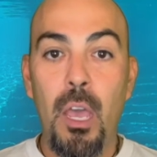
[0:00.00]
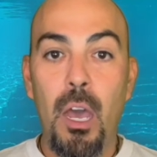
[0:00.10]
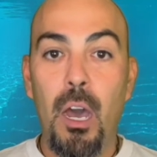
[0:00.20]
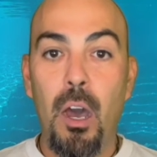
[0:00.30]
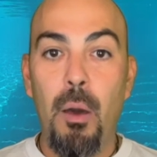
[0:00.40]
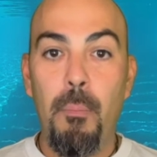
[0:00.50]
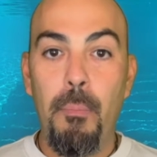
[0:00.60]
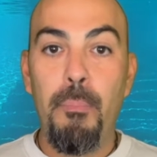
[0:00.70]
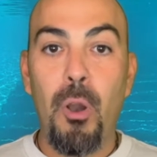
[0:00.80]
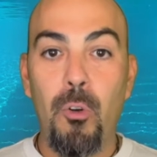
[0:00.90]

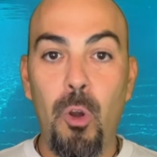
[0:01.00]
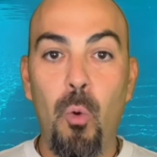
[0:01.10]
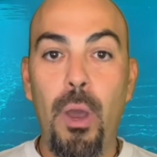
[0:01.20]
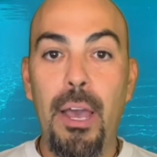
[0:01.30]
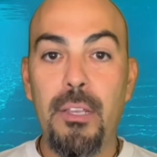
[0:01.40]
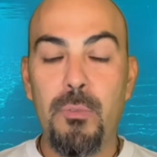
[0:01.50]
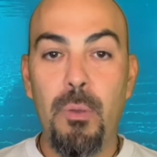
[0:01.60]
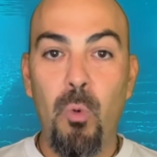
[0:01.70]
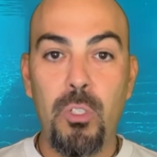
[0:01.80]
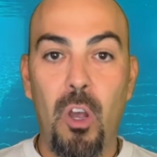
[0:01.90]
per request,
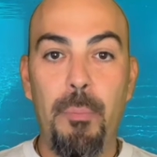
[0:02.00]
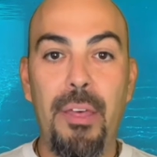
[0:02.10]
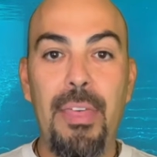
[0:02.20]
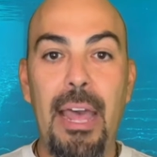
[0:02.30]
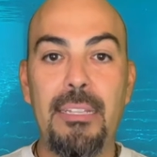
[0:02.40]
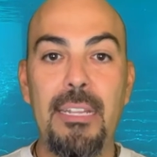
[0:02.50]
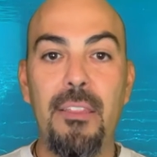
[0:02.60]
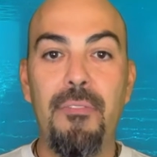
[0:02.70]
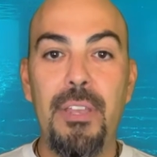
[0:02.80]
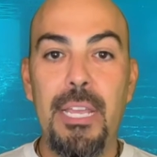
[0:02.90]
and we'll talk about that at the end
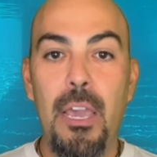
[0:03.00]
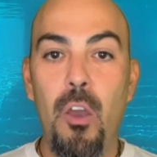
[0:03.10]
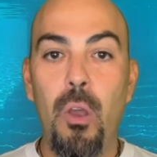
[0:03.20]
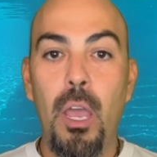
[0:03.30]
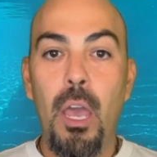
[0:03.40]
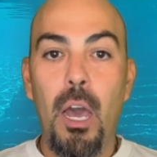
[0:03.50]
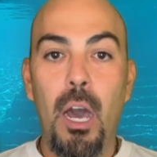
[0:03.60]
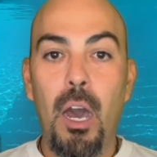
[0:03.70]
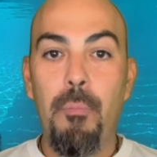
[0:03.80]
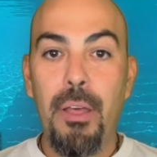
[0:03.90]
of the video.
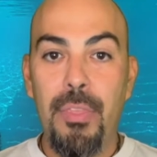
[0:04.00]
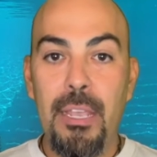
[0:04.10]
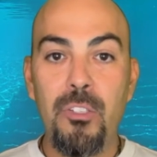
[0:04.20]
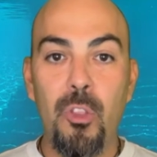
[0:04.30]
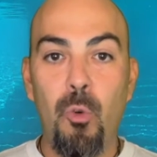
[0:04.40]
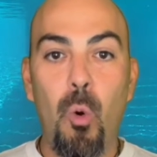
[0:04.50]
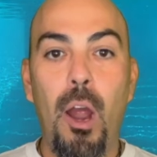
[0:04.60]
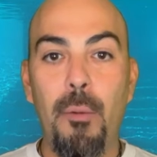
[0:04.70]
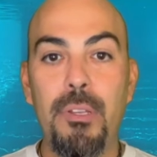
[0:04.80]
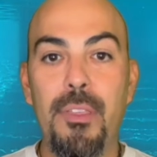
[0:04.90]
But these are the
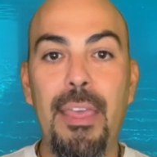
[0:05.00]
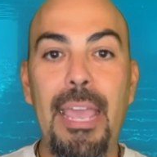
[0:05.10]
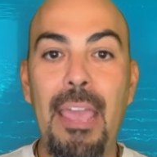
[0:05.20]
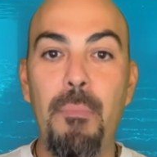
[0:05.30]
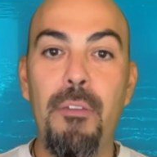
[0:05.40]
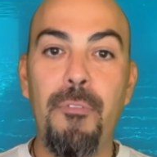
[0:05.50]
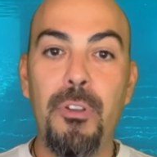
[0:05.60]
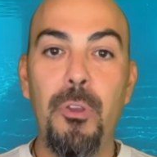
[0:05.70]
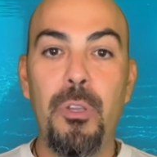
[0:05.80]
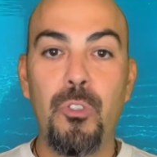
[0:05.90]
requirements that they gave me for
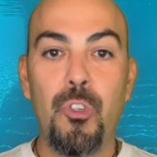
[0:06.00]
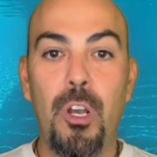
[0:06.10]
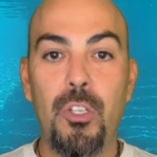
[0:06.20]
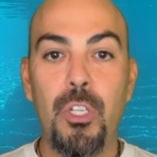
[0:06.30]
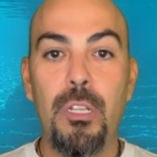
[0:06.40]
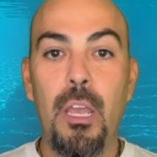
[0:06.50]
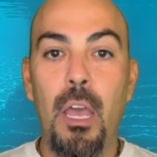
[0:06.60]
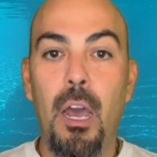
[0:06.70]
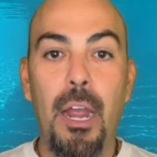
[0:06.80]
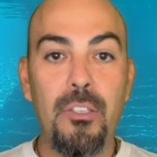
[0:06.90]
new construction.
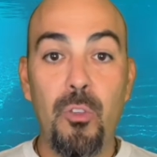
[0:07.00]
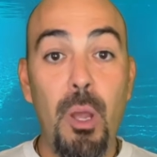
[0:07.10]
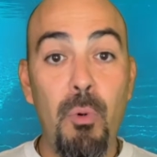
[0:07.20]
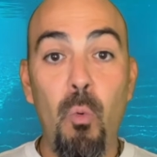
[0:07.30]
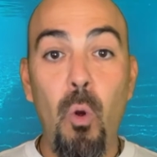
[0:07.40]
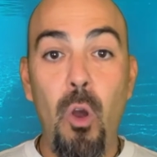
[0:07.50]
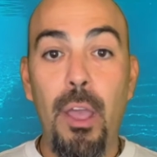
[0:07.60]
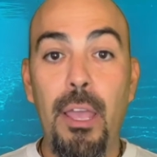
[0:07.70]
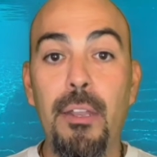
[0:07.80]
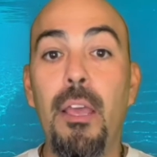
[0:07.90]
All right, so number
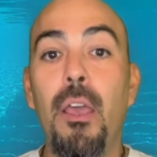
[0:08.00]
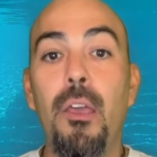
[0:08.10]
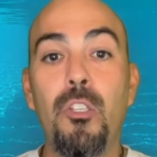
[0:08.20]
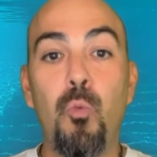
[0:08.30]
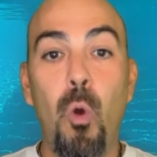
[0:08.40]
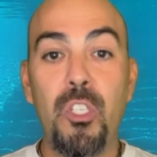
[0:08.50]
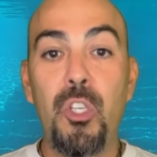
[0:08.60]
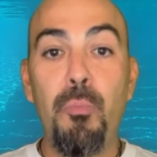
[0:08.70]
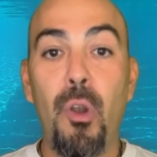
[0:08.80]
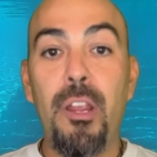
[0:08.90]
1 is once
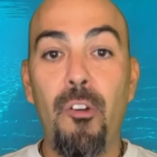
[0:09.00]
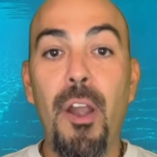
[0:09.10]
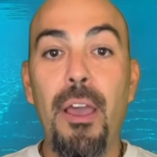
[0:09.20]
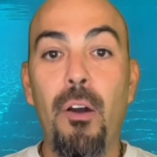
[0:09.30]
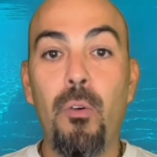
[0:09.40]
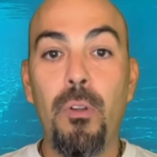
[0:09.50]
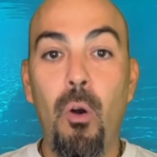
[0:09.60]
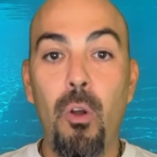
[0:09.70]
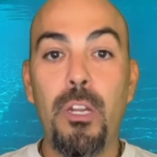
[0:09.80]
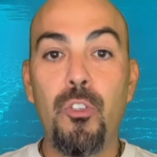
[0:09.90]
you break ground
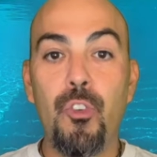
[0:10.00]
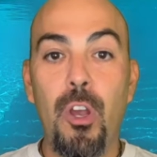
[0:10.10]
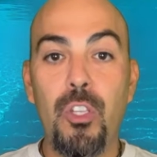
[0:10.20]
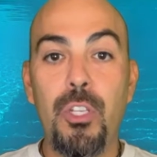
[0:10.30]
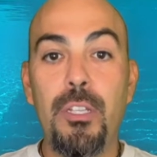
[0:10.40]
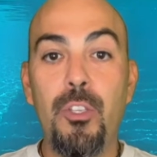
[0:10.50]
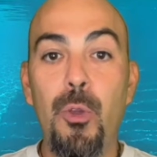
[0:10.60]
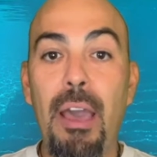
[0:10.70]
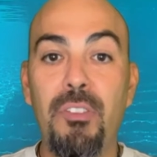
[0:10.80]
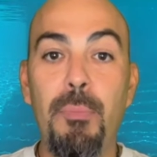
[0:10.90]
on construction,
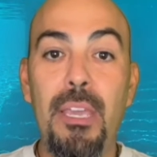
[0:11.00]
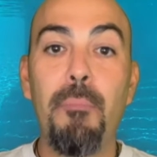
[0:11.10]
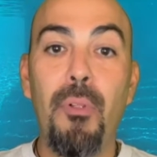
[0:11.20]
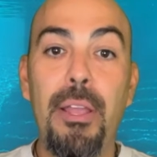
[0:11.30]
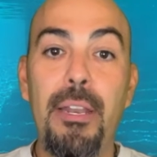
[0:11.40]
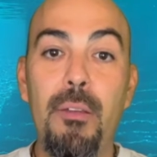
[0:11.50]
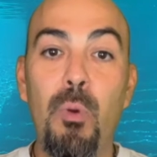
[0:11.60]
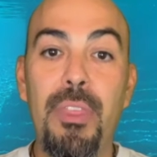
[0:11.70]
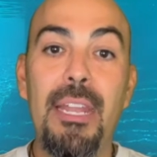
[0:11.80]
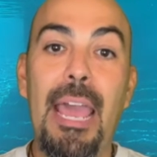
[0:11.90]
you have to be completed
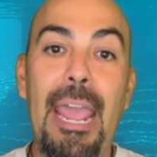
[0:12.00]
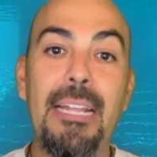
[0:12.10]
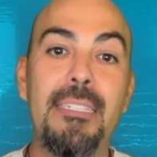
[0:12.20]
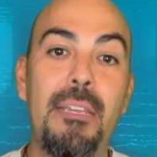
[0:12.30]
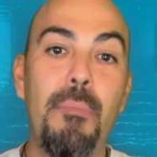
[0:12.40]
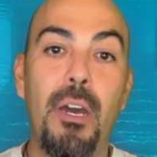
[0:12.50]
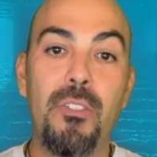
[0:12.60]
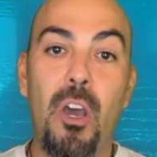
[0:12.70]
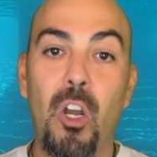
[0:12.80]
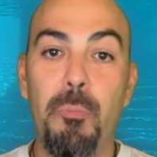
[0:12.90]
within 18
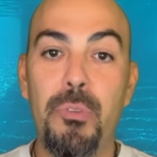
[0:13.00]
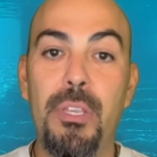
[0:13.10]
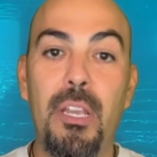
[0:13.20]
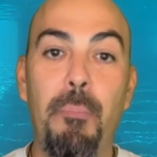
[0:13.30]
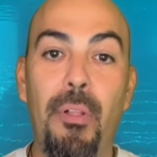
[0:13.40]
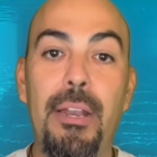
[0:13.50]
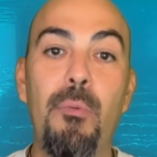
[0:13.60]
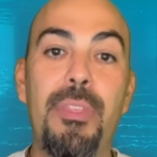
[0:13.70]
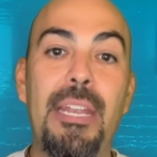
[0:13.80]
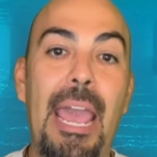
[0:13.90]
months, 100% completed
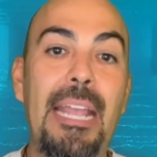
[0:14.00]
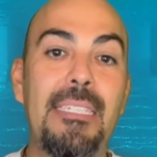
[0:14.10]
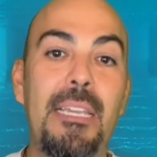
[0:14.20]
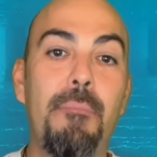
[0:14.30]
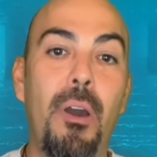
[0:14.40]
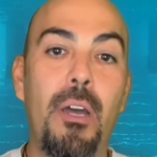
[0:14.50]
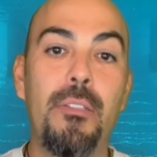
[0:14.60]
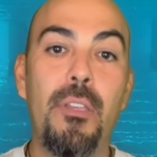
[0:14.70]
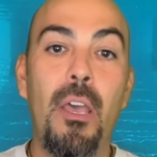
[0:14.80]
within 18 months